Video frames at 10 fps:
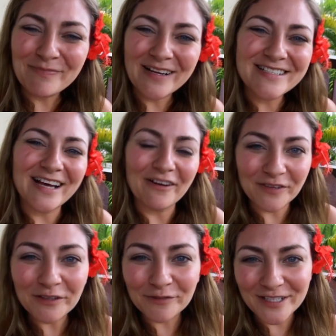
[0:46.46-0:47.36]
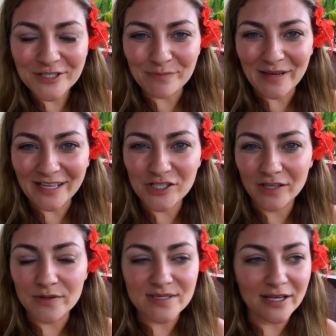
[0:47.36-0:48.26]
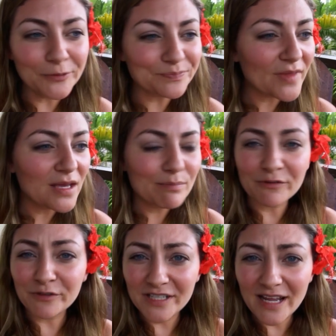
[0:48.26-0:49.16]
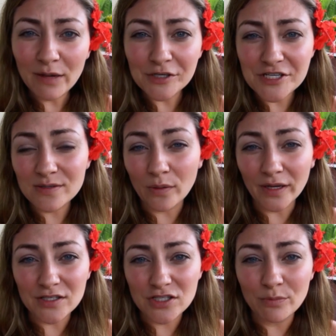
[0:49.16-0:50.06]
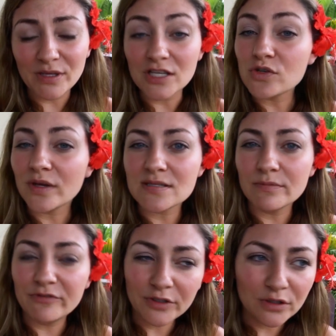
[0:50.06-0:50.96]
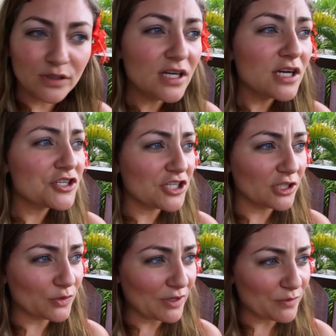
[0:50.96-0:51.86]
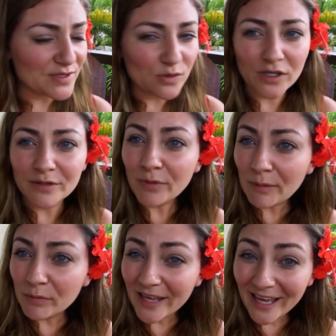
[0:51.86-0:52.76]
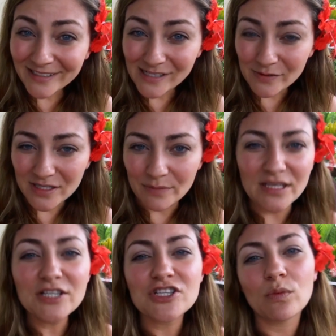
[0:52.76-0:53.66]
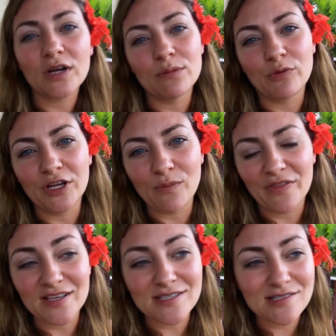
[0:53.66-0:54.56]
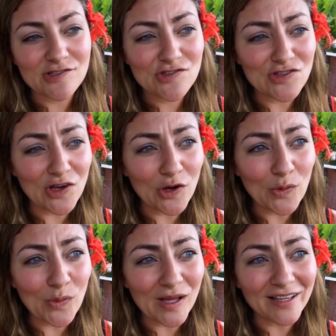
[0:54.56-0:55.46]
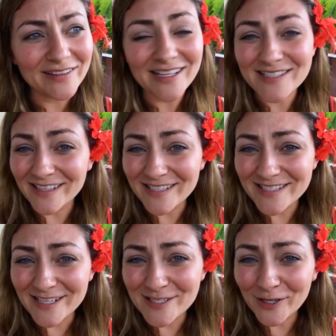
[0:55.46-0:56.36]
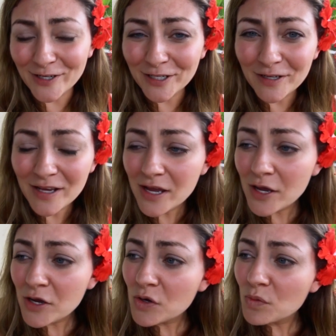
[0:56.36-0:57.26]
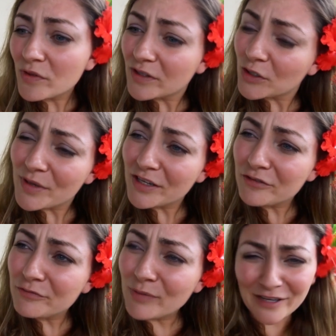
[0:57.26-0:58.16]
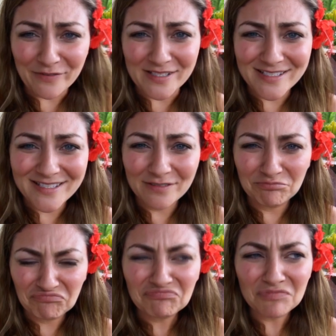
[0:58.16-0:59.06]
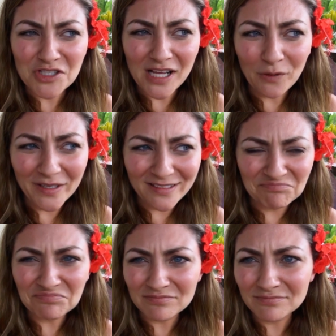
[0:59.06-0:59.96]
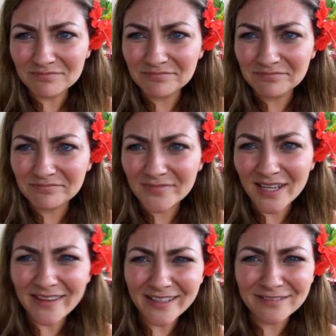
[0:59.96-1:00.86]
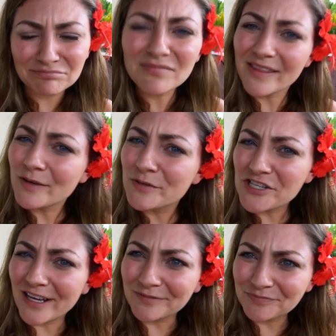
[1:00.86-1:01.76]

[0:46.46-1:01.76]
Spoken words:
but feel free to jump back and check those out. But for today, we're just going to be enjoying some food, chilling around the resort, probably heading down to the beach, and we're gonna bring you with us. So let's get this day started with a little bit of breakfast, shall we? I think we shall. Can